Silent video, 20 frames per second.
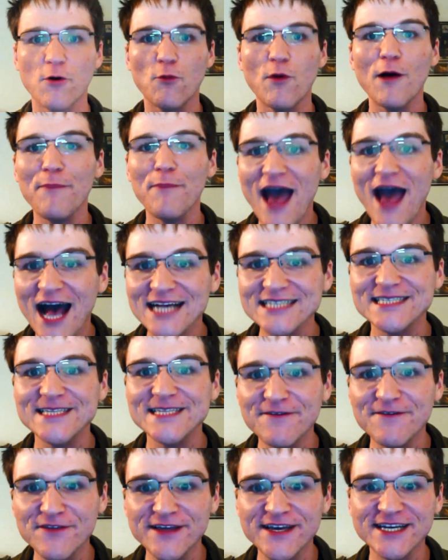While past
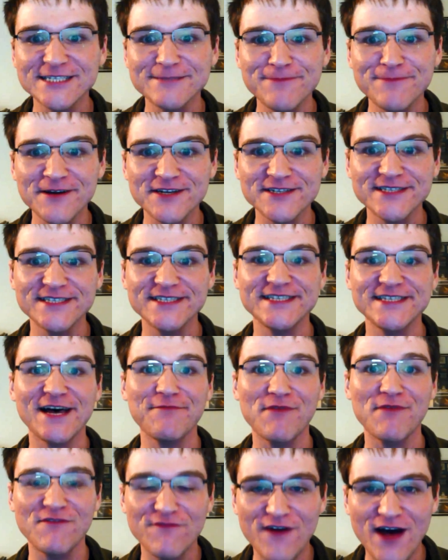leveling experiences
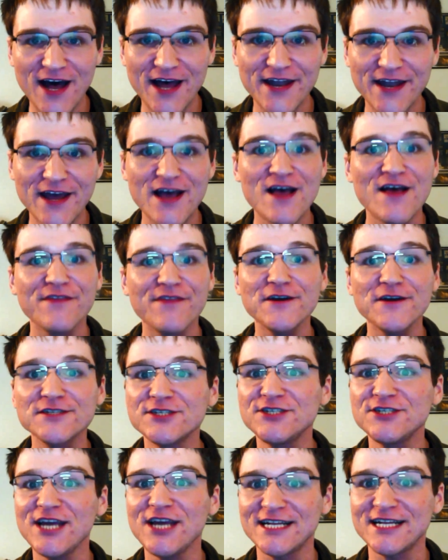have been fun, there's
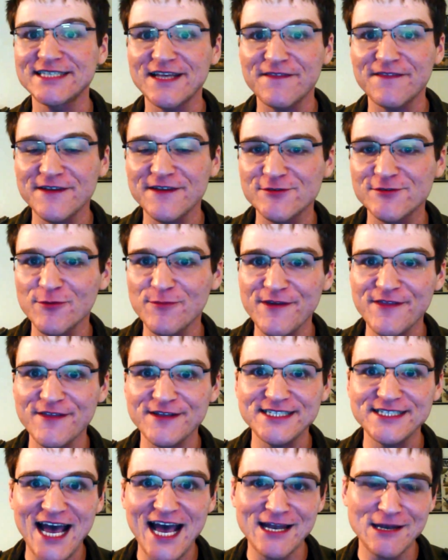a chance that these will be the
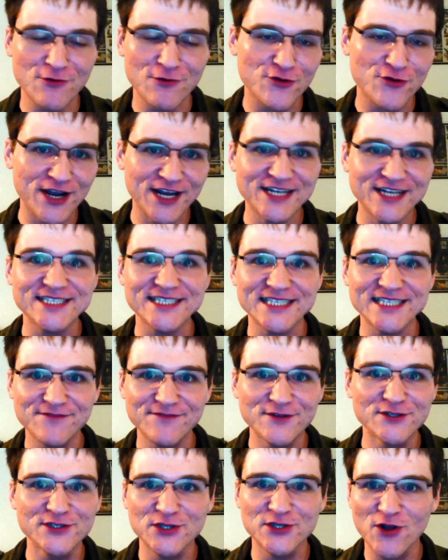10 greatest
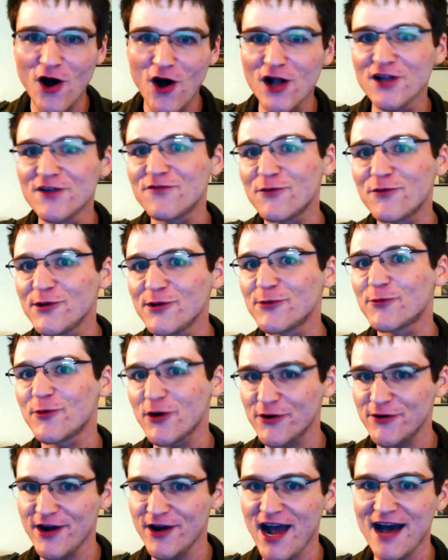levels in all of World of
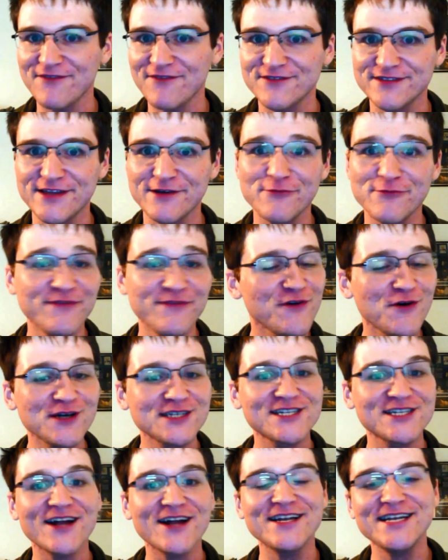Warcraft. They will be
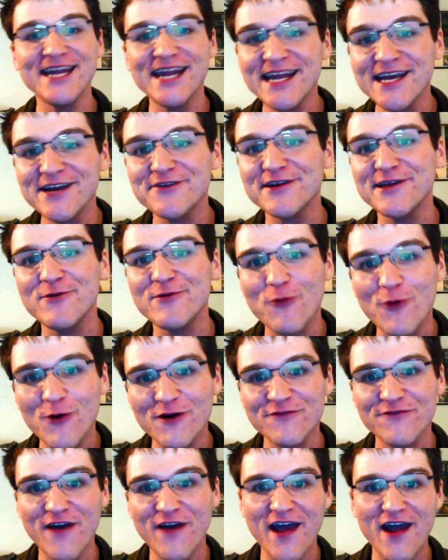focused on nitty-gritty
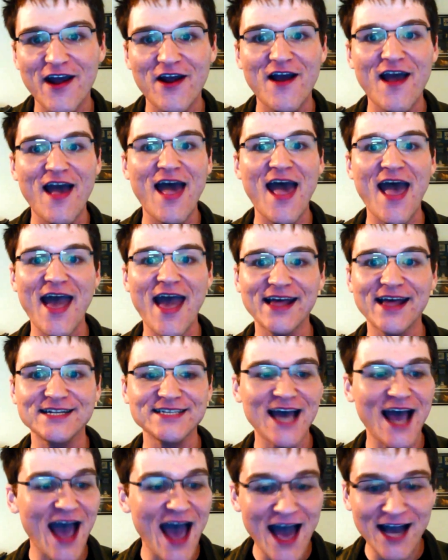warfare
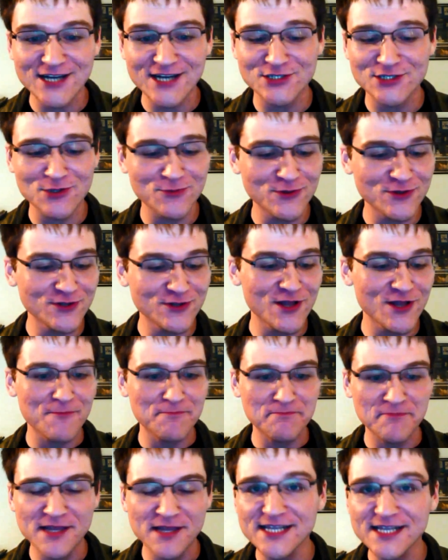and actual
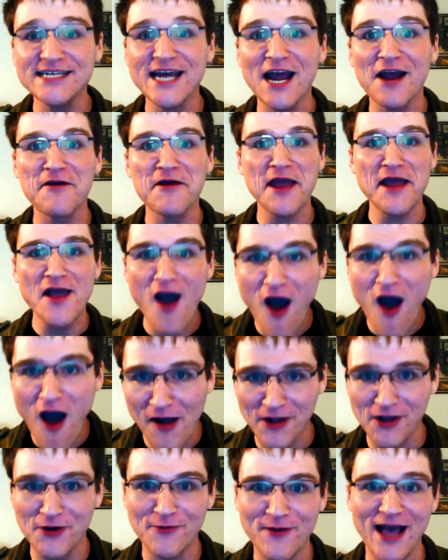military
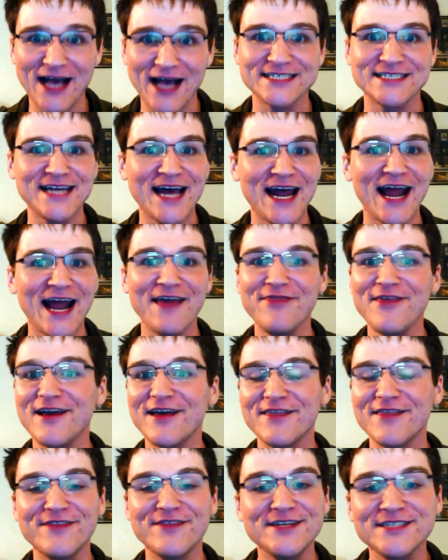conquest. And I
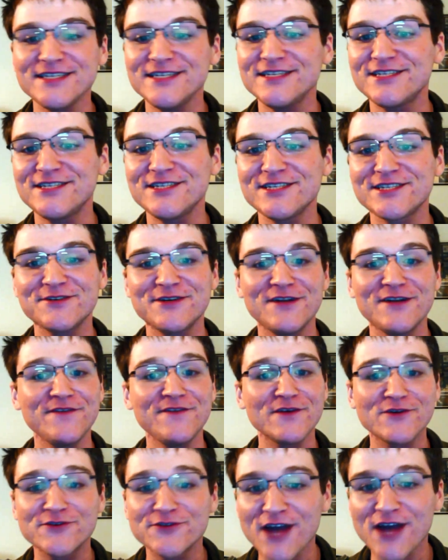think this is just going to
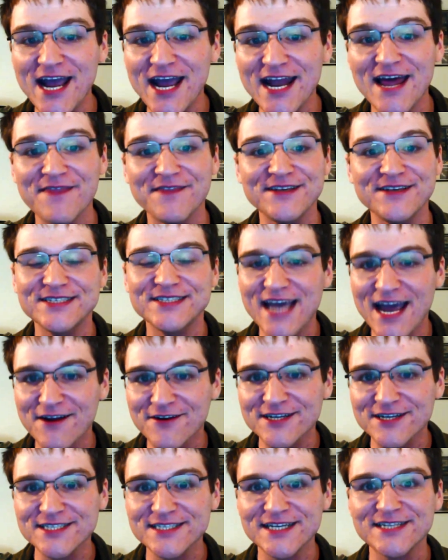feel great, and these
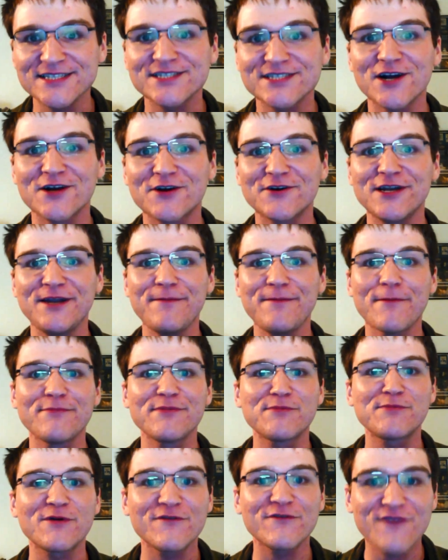garrisons are going to be
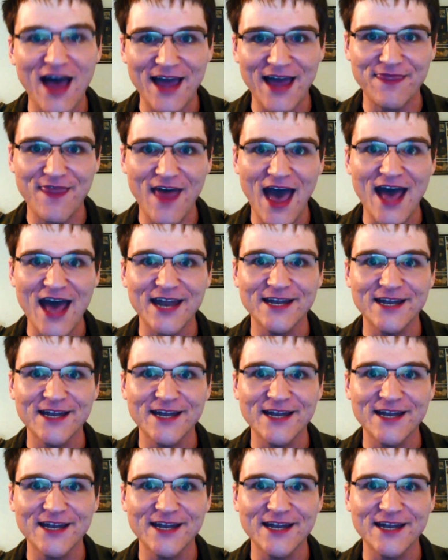able to provide that.